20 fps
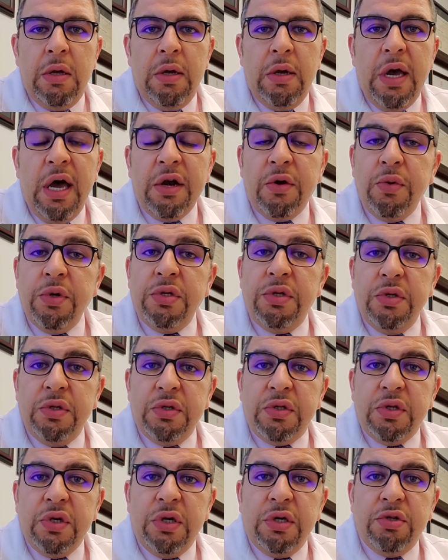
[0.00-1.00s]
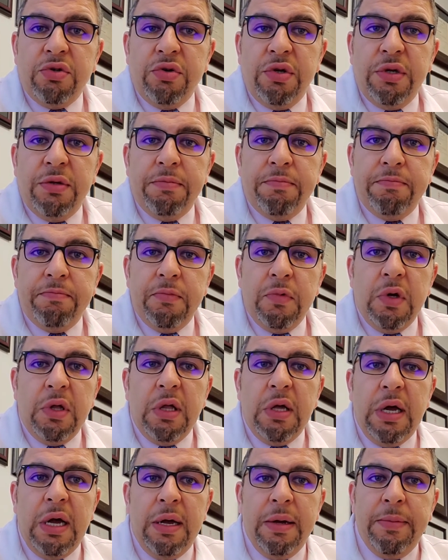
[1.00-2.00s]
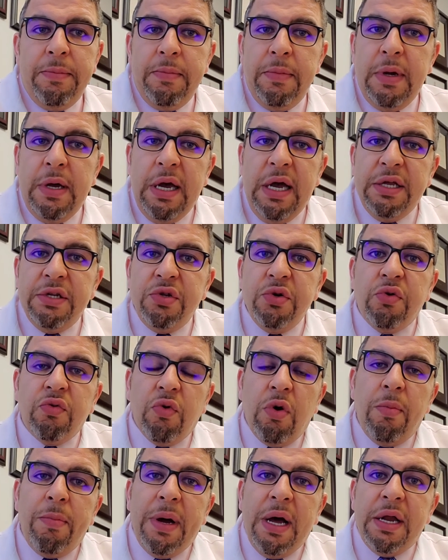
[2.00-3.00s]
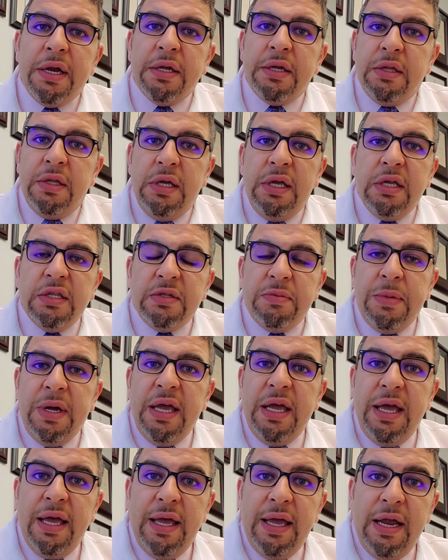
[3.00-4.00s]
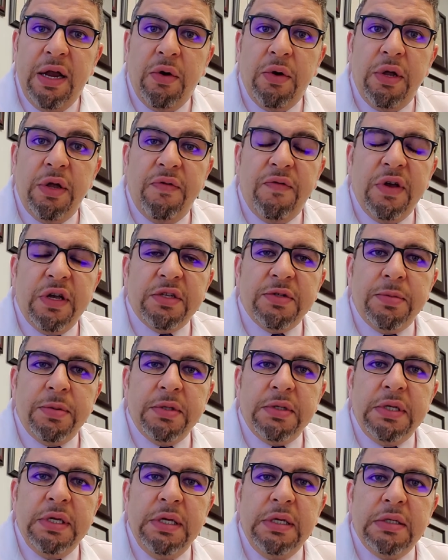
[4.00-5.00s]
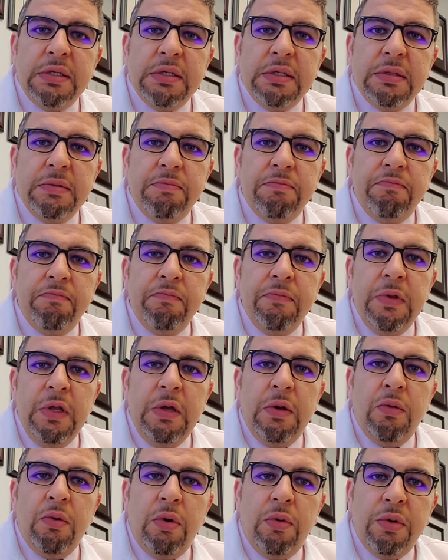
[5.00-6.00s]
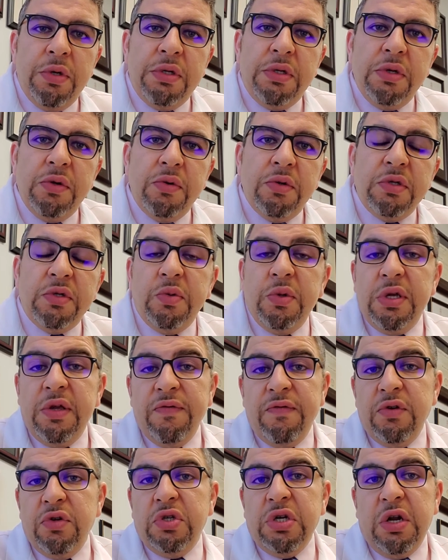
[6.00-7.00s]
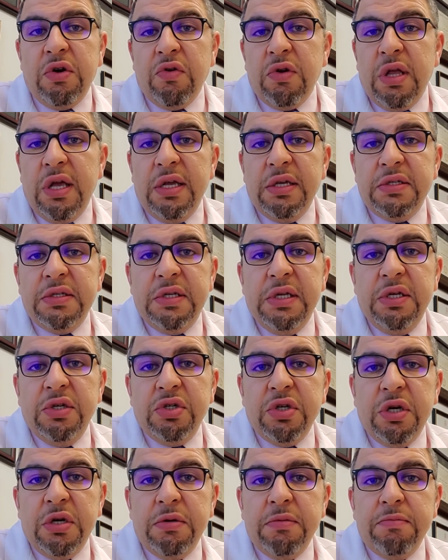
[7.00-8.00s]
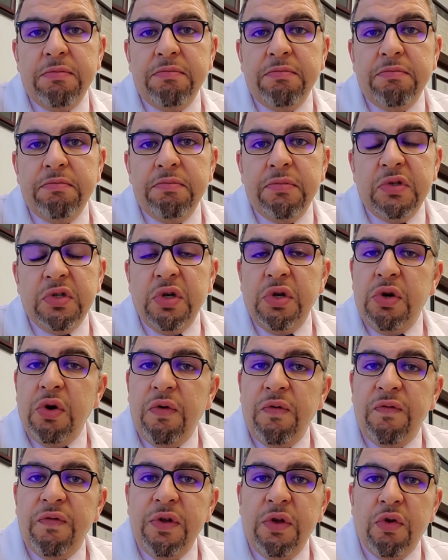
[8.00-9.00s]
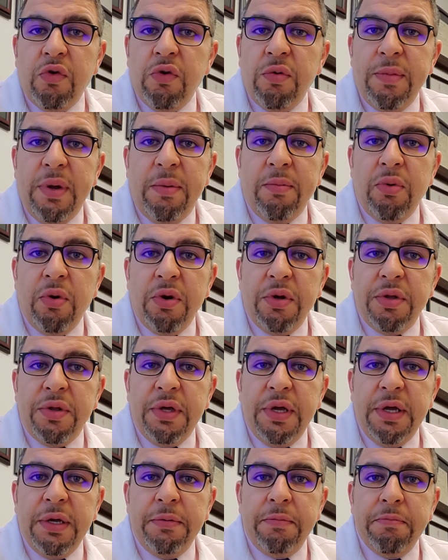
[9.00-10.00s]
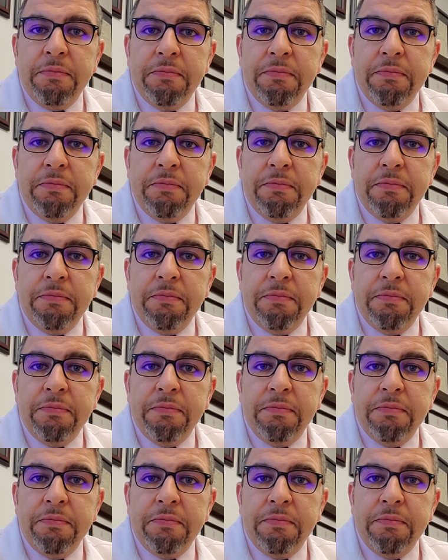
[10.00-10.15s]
How do we do the surgery? Well, I do it robotically. That's my area of expertise. What we do is we give you general anesthesia, so you don't feel or remember a thing.